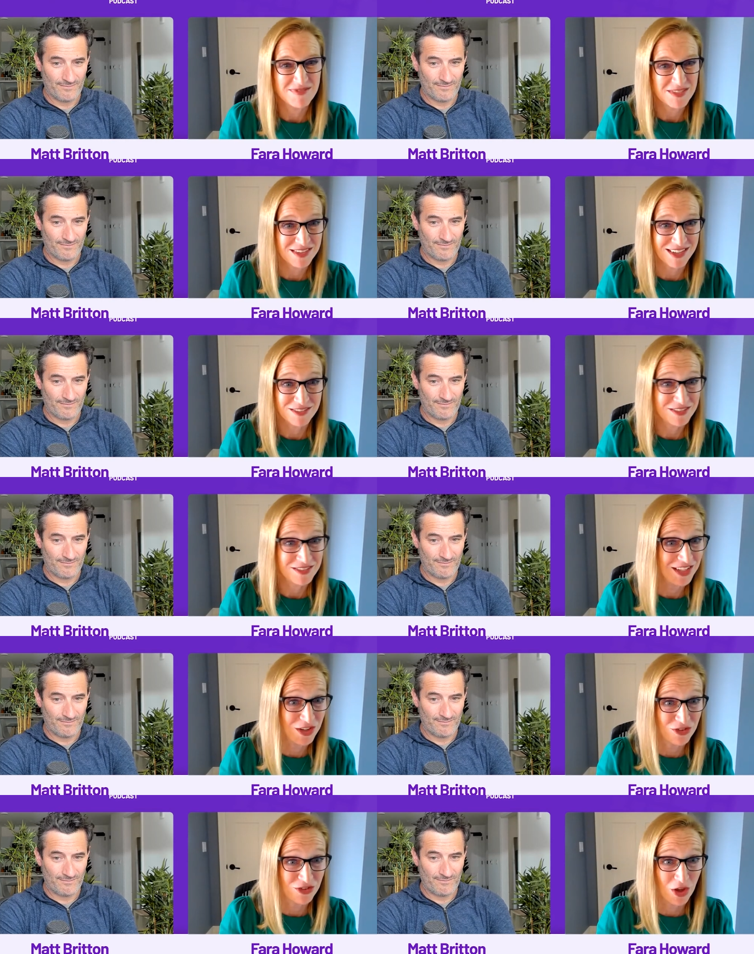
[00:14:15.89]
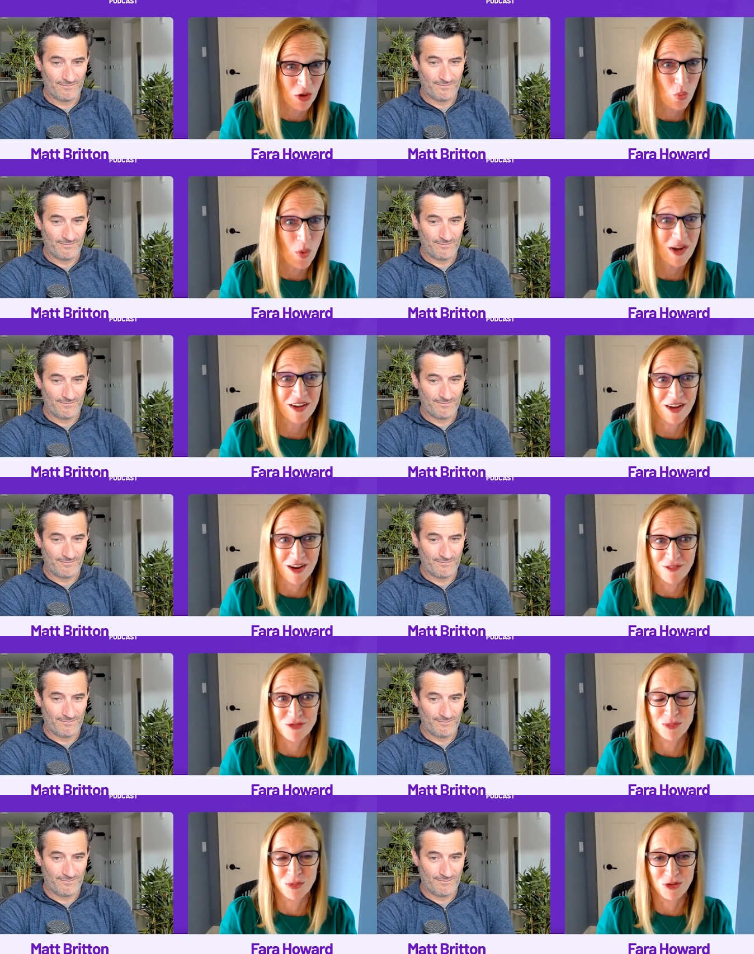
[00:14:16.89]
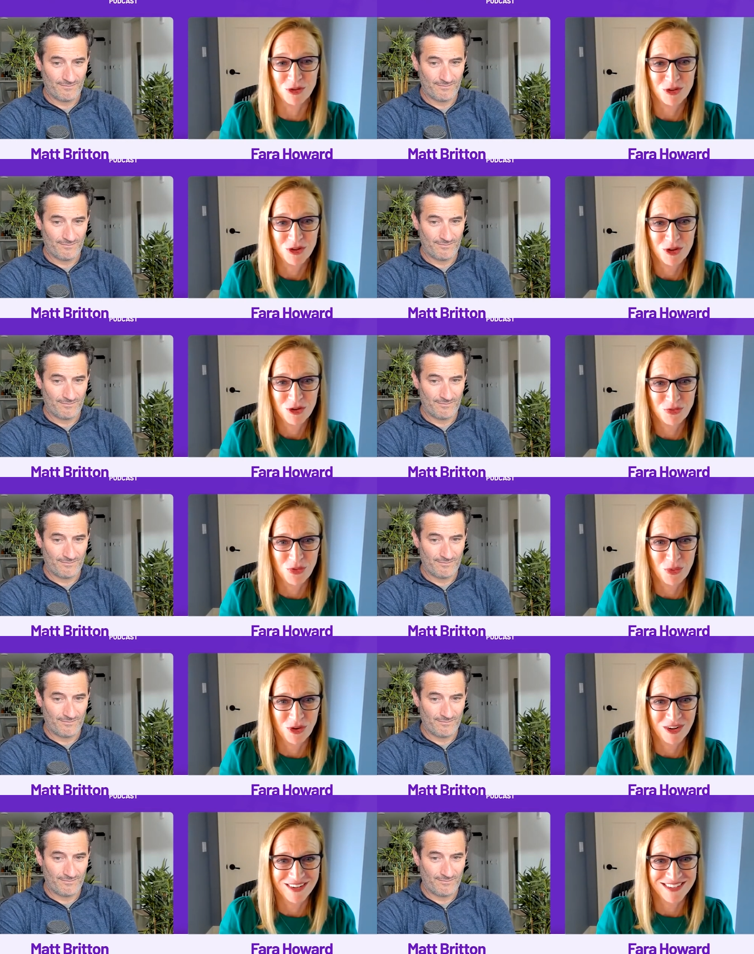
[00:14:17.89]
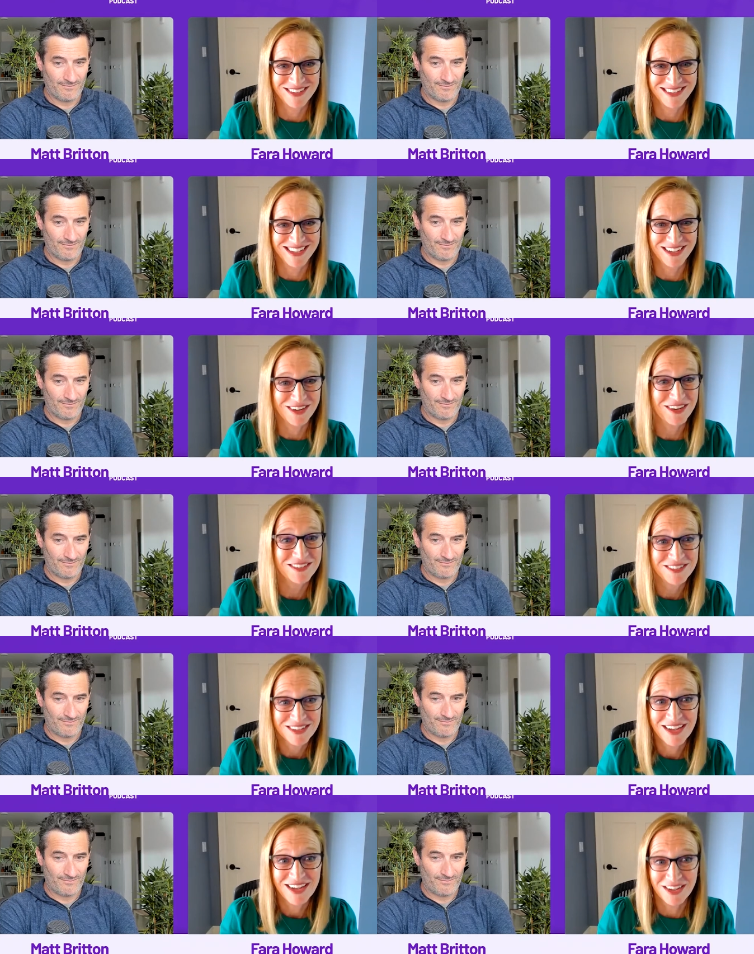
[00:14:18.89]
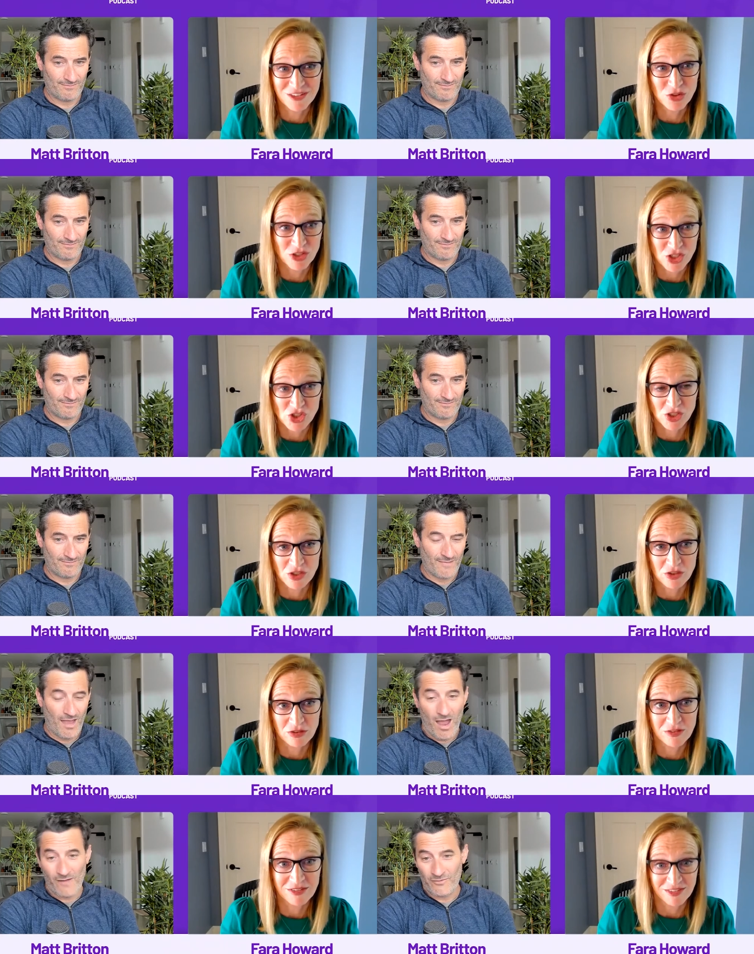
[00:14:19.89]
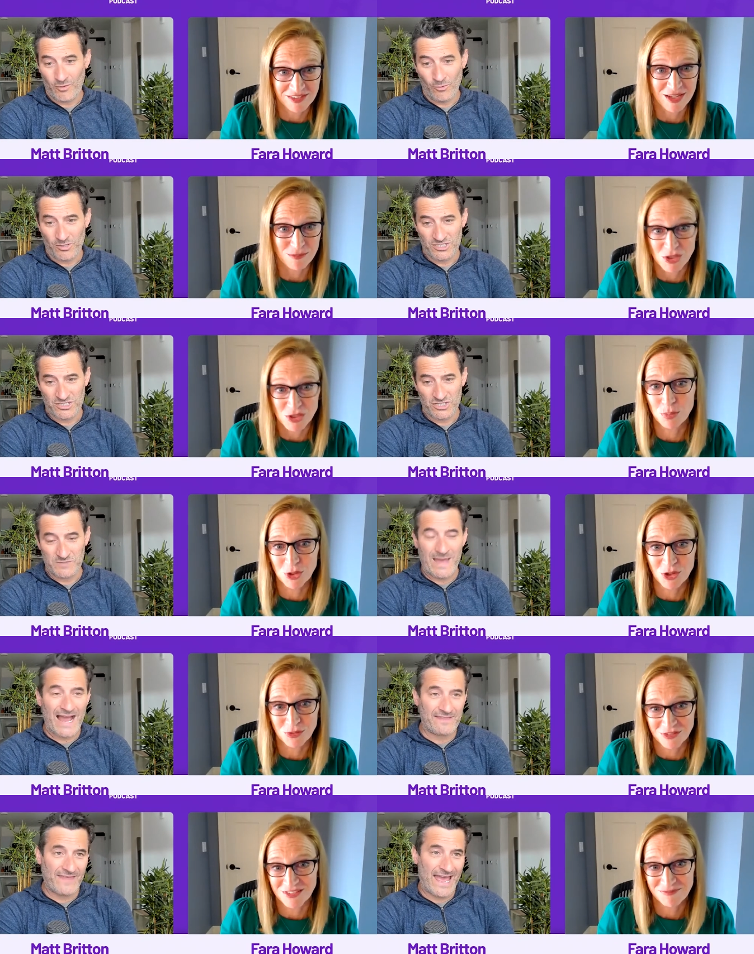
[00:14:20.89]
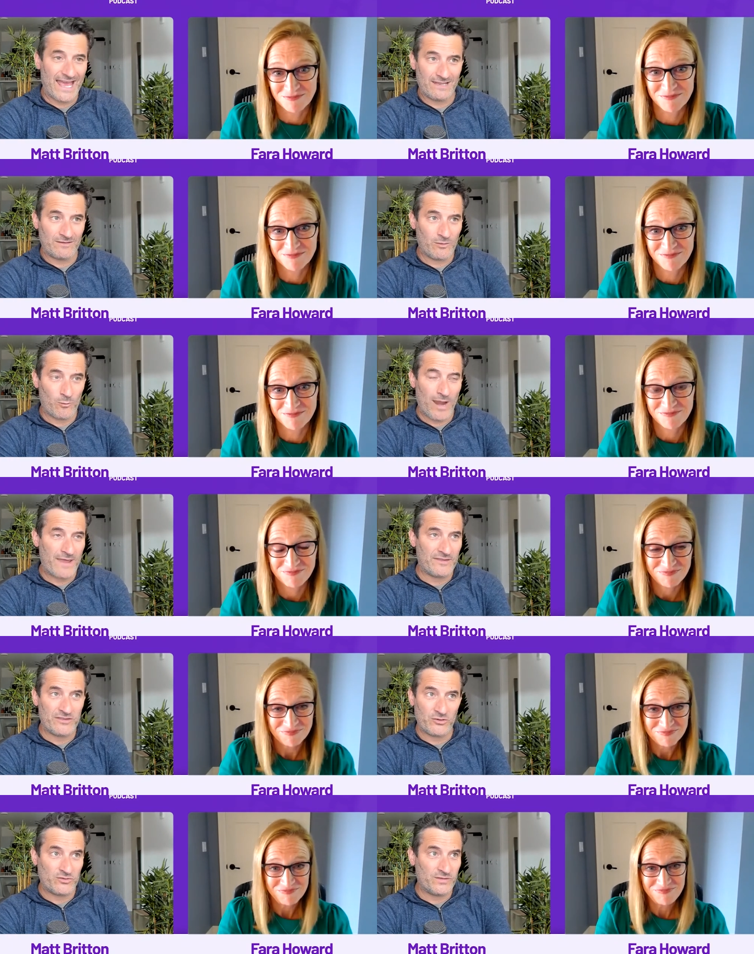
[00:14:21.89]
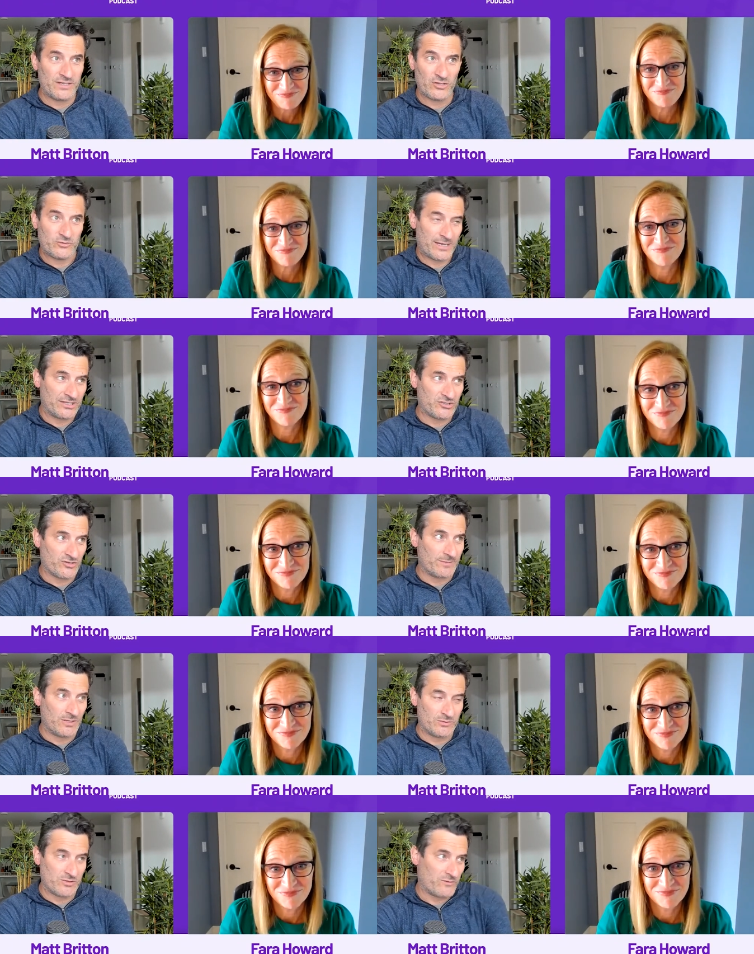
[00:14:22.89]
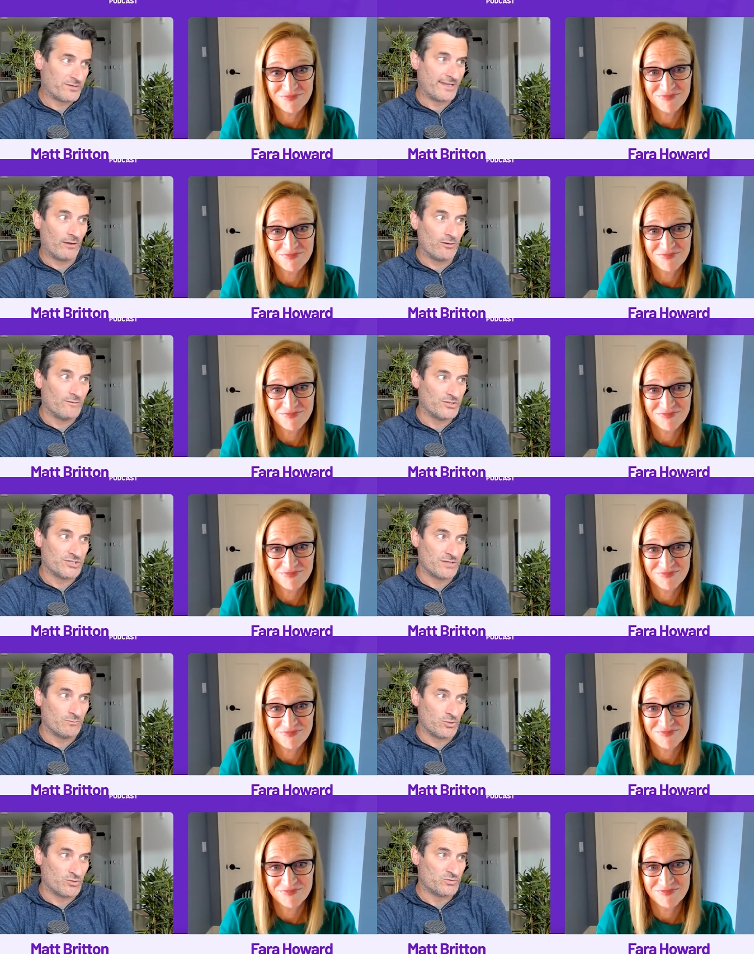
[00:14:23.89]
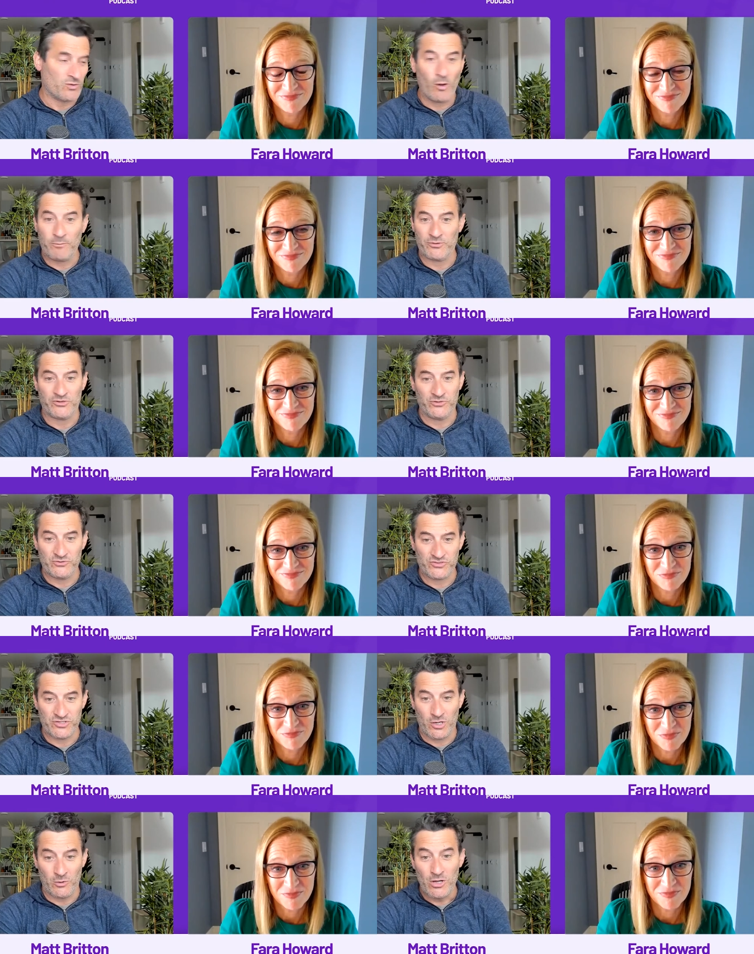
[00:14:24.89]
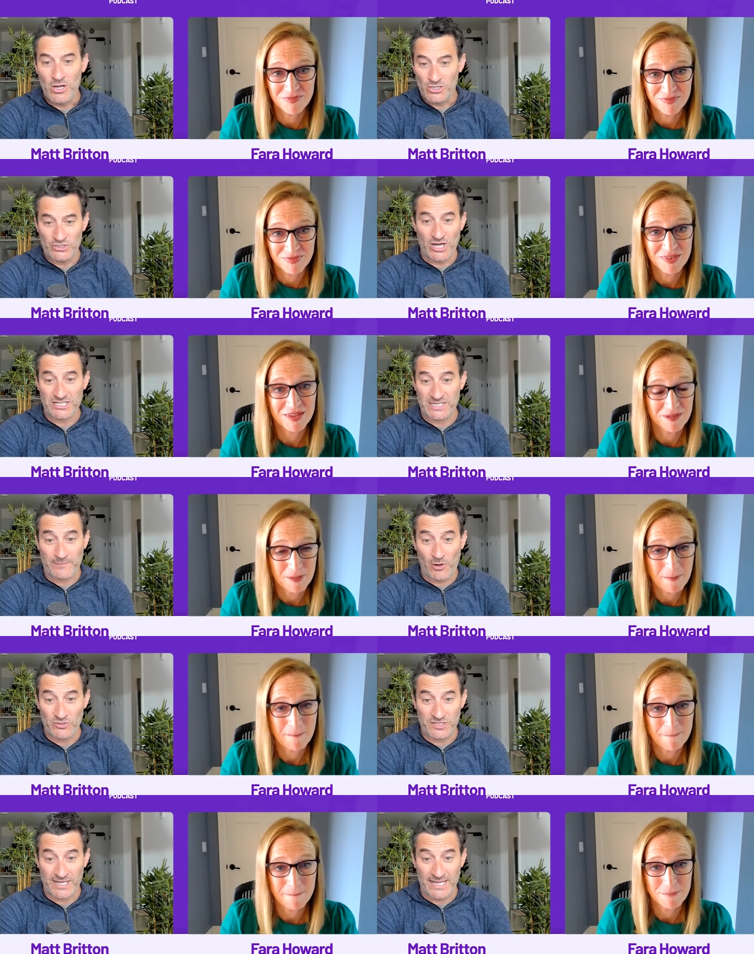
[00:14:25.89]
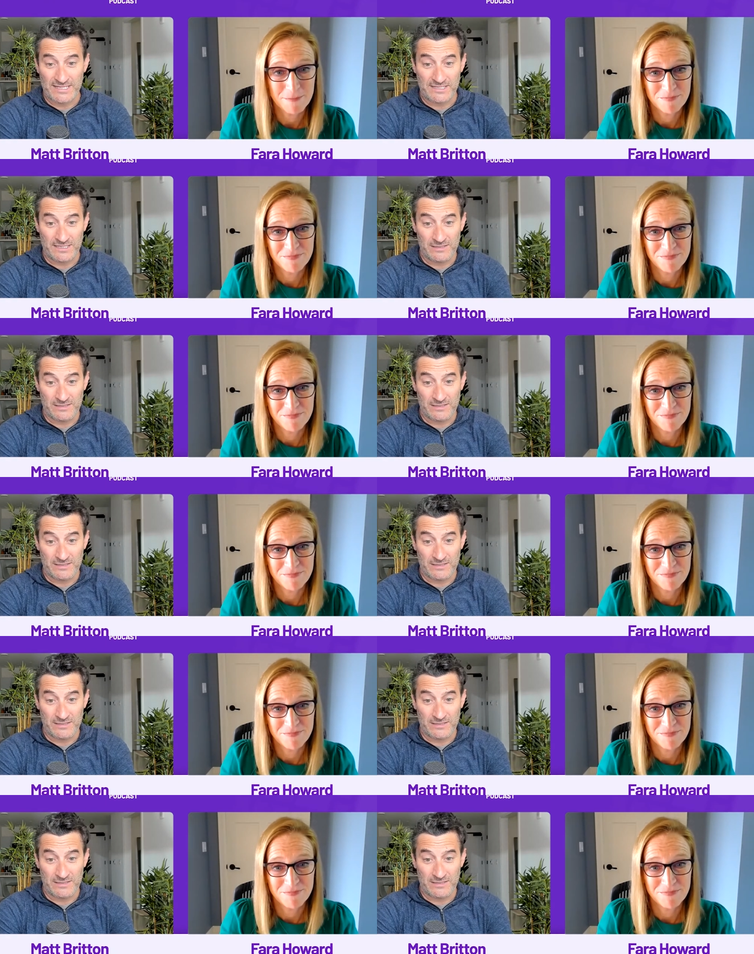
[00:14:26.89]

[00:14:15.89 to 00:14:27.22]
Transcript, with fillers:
Speaker 1: you know, years ago, quite uncomfortable for, you know, a traditional team. Of course,
Speaker 2: because back then the way that those videos would get distributed was over television, which was all produced. So juxtaposed against